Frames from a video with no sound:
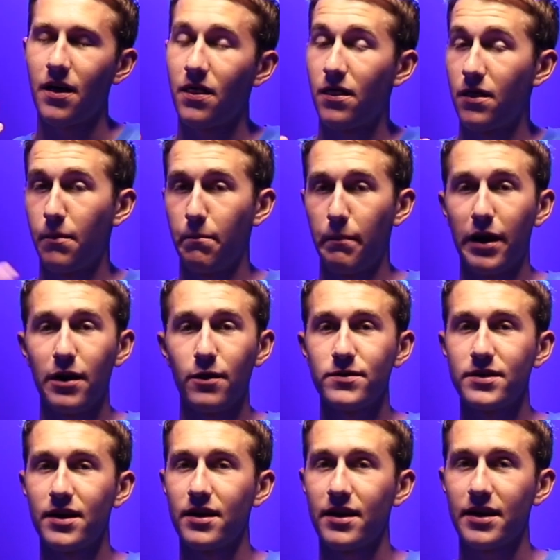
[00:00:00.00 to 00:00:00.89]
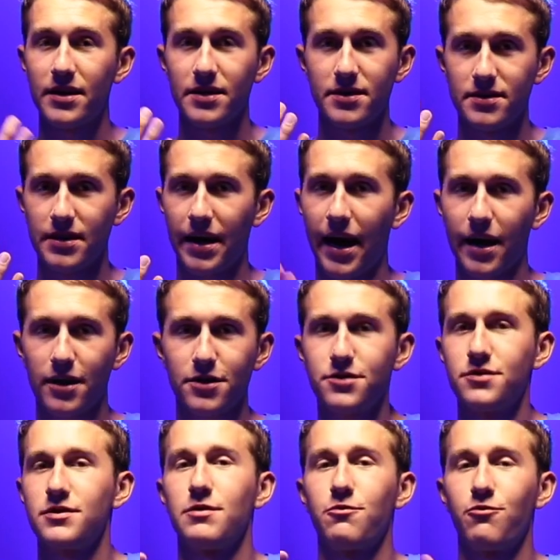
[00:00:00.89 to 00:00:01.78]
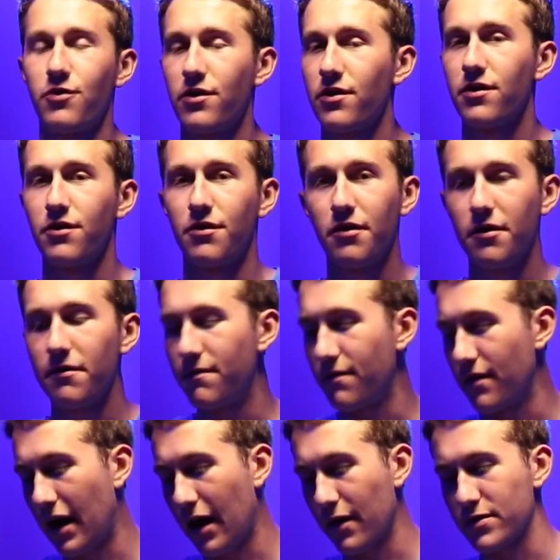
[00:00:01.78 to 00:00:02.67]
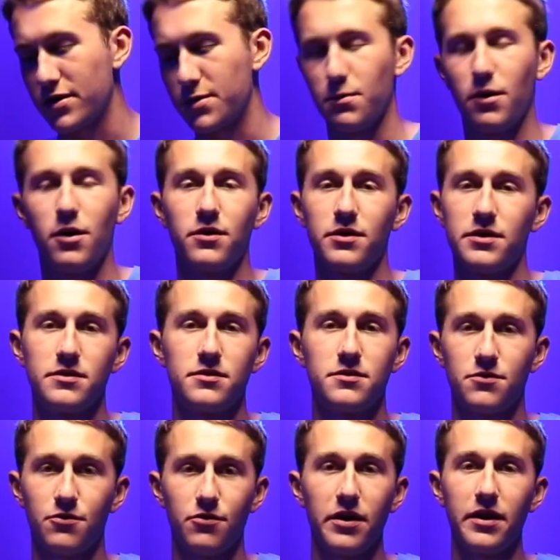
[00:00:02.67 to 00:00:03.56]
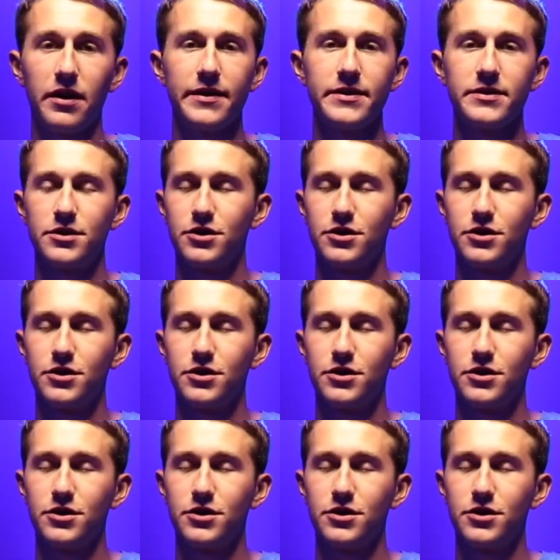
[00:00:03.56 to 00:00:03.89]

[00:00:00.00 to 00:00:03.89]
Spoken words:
The menu setting is actually really good for how small this screen is.